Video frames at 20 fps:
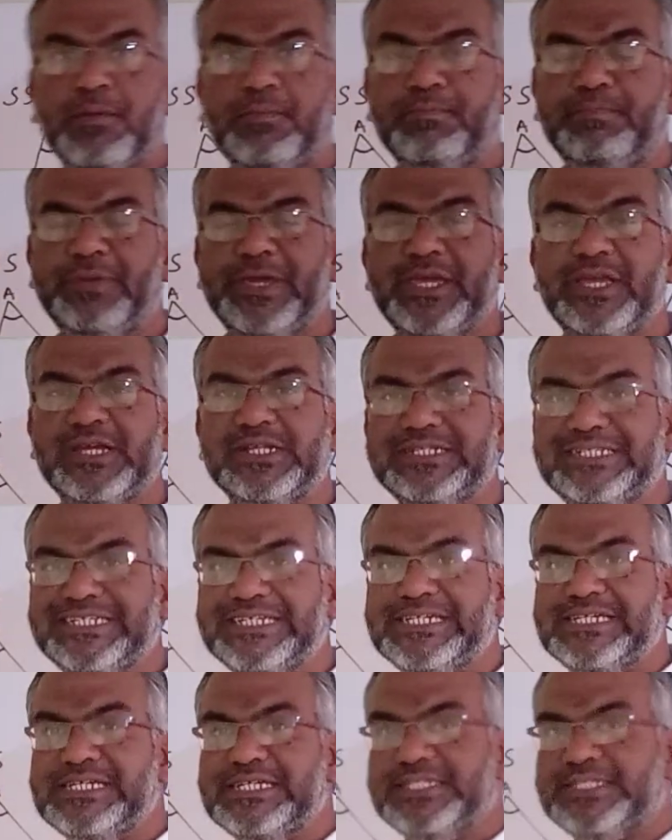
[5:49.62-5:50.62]

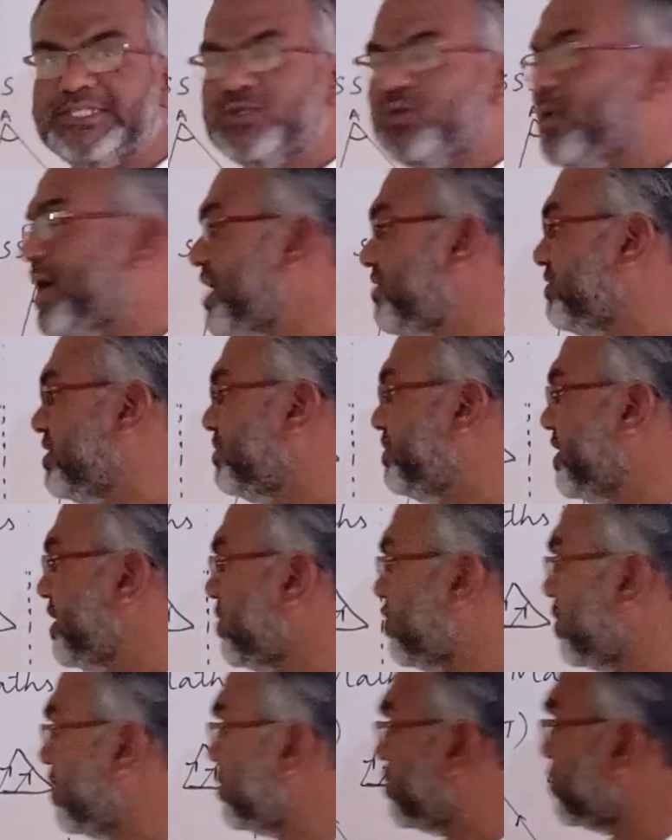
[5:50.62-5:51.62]
BD square will be
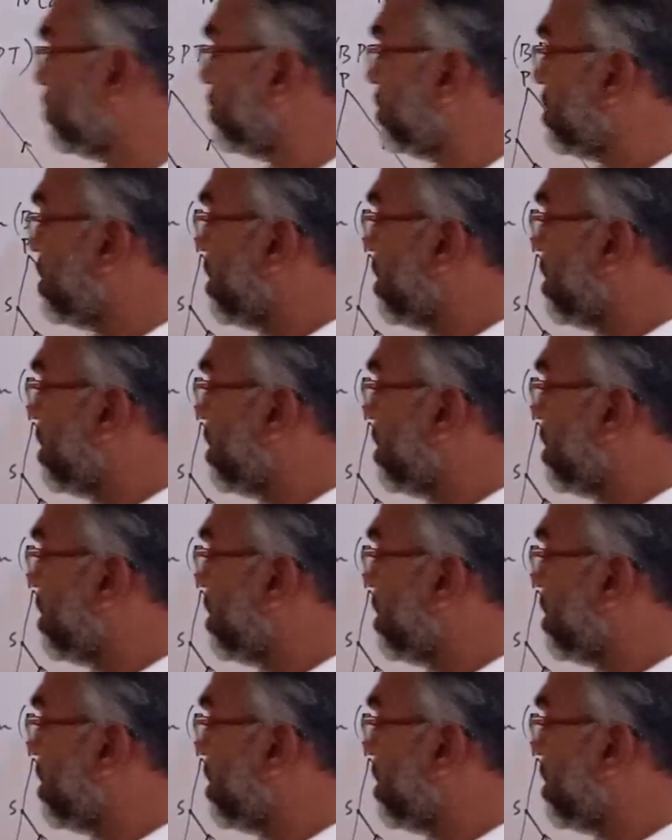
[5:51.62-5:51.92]
equal to.